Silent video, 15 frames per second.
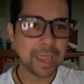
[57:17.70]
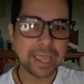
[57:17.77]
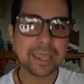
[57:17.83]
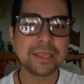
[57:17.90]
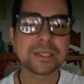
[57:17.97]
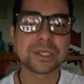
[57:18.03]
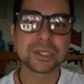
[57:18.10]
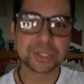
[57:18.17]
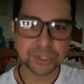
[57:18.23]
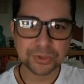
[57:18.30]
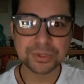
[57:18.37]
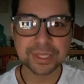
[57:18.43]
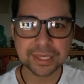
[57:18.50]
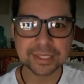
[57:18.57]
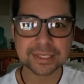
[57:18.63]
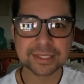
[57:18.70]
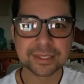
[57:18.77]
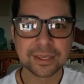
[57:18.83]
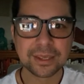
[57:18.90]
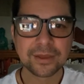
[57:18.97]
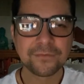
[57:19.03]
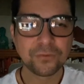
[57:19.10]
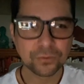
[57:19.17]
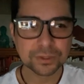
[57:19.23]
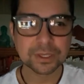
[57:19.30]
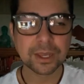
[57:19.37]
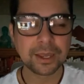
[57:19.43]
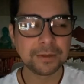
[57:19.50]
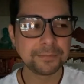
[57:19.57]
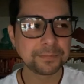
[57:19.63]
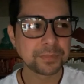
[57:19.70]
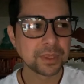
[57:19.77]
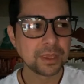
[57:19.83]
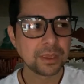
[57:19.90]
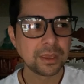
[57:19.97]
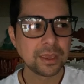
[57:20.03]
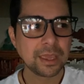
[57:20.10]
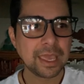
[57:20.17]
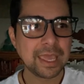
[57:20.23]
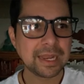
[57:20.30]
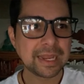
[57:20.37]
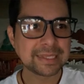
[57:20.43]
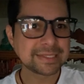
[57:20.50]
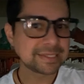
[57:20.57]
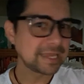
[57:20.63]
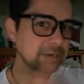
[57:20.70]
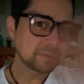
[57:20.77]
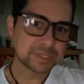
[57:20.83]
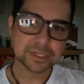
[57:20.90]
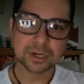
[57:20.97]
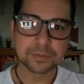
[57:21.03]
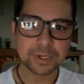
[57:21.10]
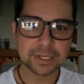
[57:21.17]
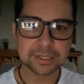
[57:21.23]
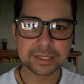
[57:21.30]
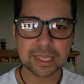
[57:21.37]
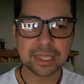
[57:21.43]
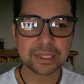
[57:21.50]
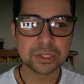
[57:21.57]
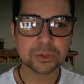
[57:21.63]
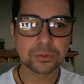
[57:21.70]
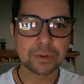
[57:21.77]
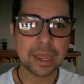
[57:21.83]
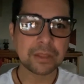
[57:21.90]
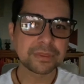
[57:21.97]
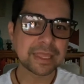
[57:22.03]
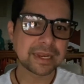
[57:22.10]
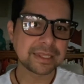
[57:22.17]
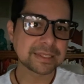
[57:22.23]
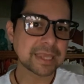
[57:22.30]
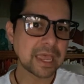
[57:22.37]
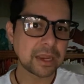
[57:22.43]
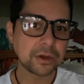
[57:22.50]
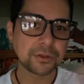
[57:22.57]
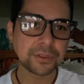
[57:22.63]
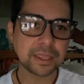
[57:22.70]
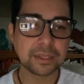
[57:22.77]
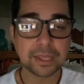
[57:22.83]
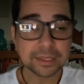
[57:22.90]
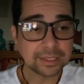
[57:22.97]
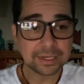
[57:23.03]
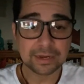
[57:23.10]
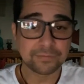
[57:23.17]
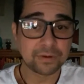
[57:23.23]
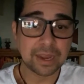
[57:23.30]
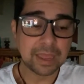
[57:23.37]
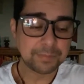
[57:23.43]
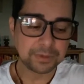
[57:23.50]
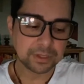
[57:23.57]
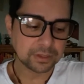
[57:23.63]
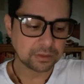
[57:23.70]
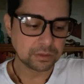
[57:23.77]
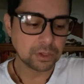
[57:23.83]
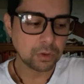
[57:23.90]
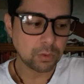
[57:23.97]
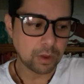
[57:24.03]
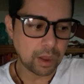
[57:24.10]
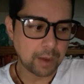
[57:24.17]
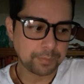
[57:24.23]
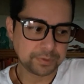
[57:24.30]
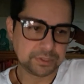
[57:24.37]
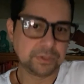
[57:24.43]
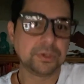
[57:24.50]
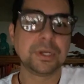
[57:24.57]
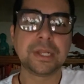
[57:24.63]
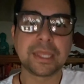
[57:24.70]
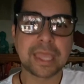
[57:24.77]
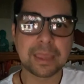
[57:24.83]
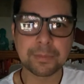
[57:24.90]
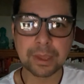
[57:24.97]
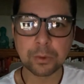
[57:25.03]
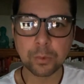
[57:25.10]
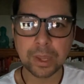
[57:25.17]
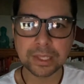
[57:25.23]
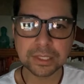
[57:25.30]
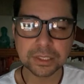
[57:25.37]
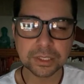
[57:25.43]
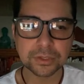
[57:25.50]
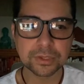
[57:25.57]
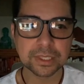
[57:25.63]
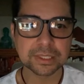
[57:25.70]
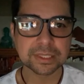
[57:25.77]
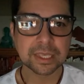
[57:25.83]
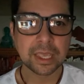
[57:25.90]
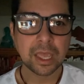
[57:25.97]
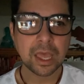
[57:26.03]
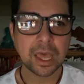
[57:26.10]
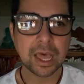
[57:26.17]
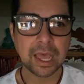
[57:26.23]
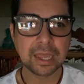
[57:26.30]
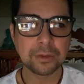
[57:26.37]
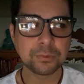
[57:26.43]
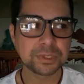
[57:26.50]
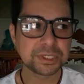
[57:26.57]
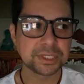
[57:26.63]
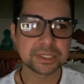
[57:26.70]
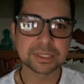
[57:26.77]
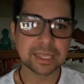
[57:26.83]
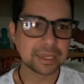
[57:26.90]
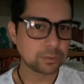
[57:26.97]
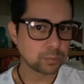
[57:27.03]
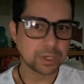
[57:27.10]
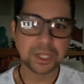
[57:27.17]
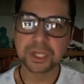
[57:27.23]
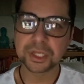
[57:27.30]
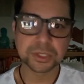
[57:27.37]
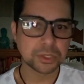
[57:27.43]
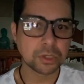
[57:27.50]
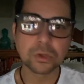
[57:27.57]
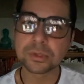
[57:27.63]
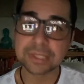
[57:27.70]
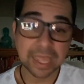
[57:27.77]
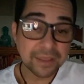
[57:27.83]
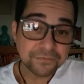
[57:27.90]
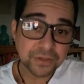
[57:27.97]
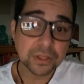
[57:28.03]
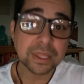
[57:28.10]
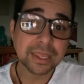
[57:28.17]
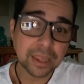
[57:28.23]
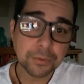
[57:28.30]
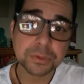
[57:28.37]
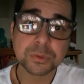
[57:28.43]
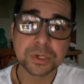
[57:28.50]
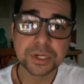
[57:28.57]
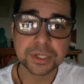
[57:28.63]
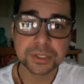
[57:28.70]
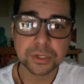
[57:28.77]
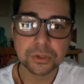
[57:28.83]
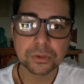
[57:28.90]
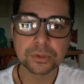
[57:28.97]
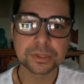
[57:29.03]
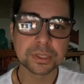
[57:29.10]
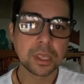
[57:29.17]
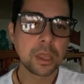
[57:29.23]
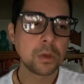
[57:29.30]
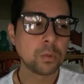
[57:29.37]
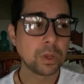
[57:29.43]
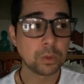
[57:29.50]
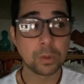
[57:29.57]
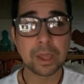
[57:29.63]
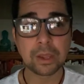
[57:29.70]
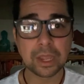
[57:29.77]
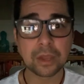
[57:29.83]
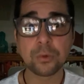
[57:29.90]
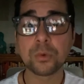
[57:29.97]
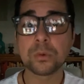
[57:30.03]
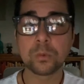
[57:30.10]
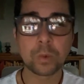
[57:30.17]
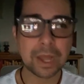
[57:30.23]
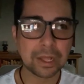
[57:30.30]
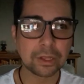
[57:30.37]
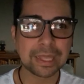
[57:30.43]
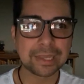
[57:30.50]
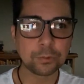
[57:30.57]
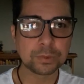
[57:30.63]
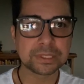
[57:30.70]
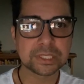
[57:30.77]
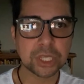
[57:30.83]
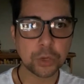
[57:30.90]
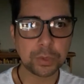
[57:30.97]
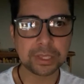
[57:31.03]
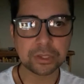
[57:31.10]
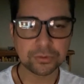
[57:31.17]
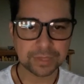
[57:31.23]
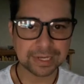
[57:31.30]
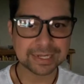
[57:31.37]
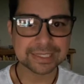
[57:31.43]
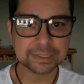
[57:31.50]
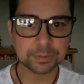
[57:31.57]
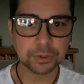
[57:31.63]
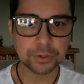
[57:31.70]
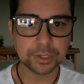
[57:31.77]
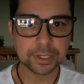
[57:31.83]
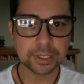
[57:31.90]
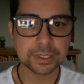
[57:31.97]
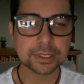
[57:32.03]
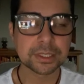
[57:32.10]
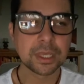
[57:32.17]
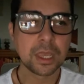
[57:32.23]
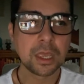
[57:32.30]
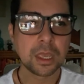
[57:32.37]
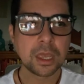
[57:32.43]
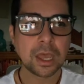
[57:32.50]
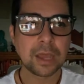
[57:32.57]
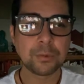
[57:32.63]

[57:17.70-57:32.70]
way to do this full time. And I stayed with Starbucks. And throughout that entire thing, nothing ever happened. No opportunity came my way to do this. I was just like running in circles. I felt like I was running in circles. Well, while I was going through that experience,